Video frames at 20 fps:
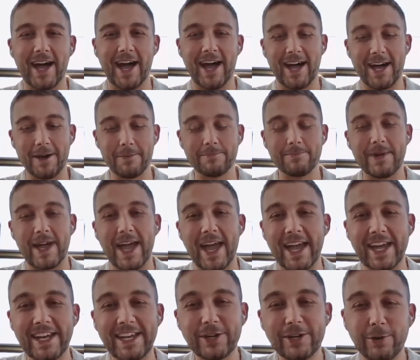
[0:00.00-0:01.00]
Um,
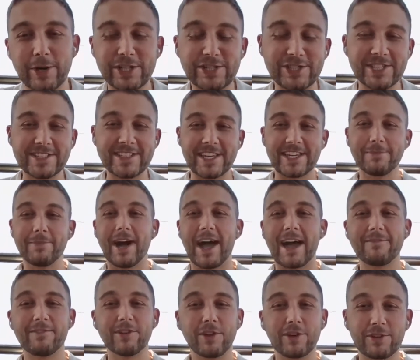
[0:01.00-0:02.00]
any questions that you might
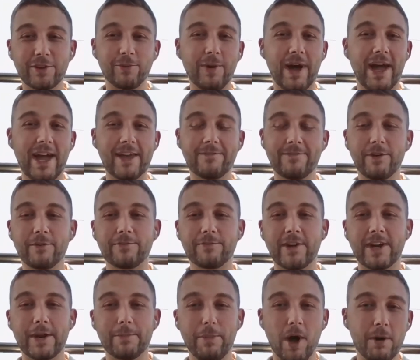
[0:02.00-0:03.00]
have along the way, feel
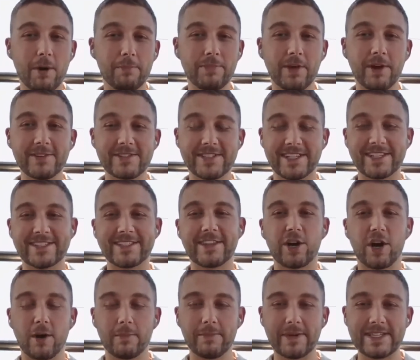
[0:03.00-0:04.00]
free to pop those into the
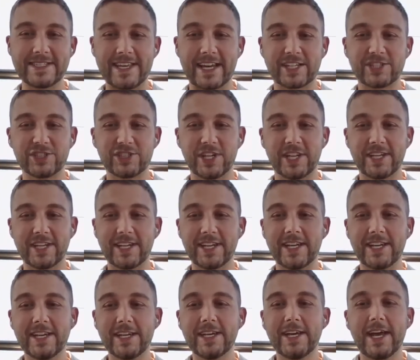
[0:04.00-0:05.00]
comments
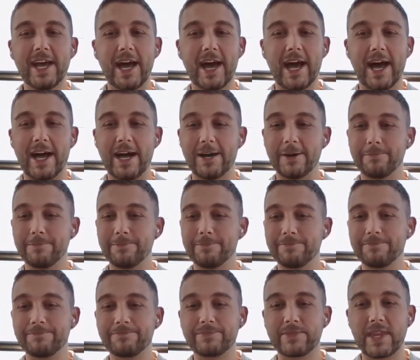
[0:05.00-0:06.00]
section.
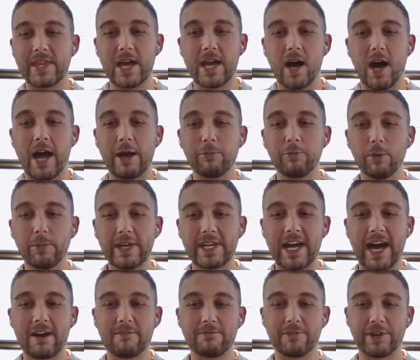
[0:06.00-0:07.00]
Um, I will be
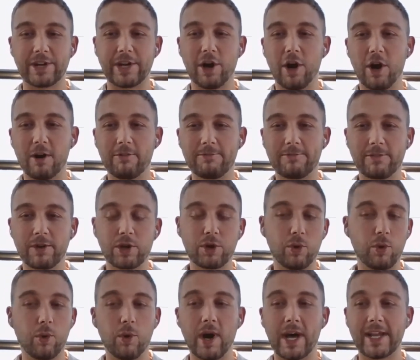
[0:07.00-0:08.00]
covering off
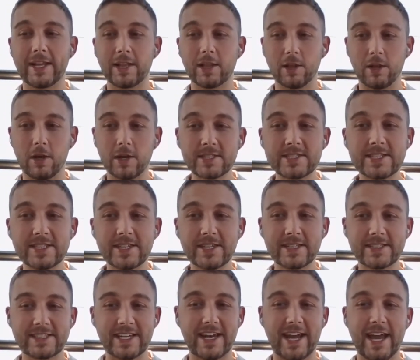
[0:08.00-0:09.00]
quite a lot
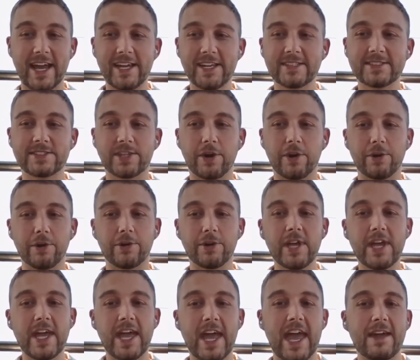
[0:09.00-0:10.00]
today, so
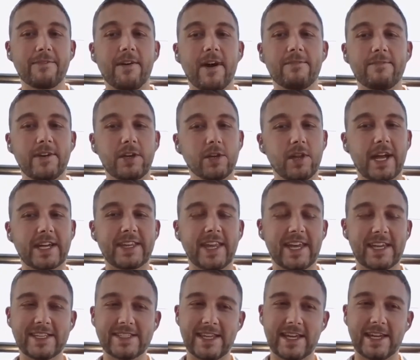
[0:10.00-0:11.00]
if I feel like
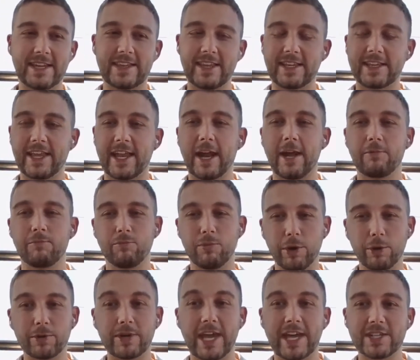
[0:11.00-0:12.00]
there is anything that I
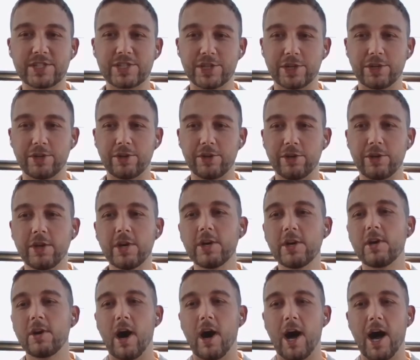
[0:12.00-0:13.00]
will get to
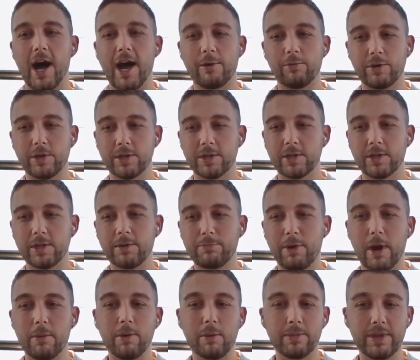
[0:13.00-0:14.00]
I will
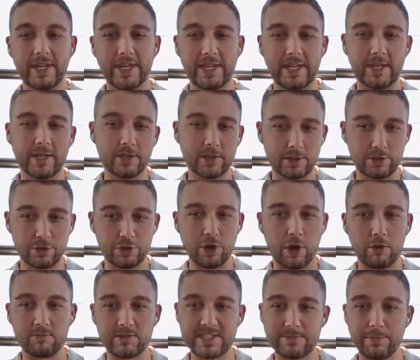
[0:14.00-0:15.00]
probably
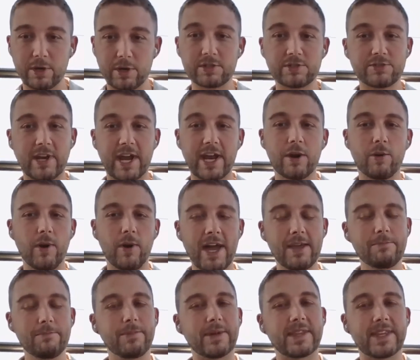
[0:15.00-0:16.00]
not respond straight
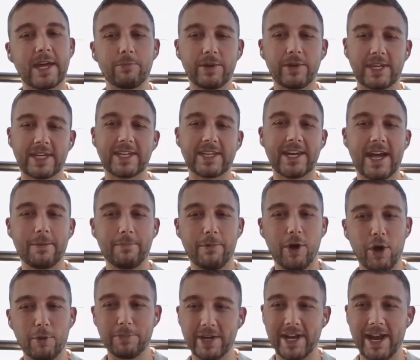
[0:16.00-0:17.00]
away, but then we can um,
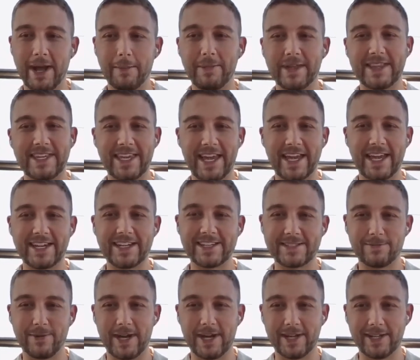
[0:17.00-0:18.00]
open it up at the end
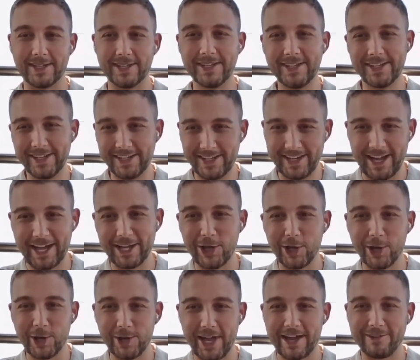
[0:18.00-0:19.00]
as well.
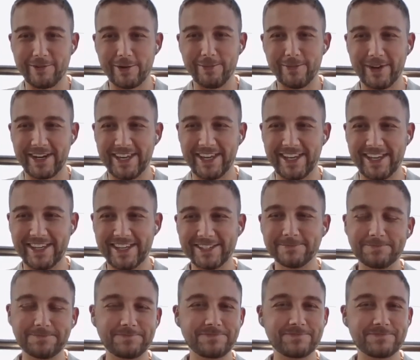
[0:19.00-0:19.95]
Hello, everybody.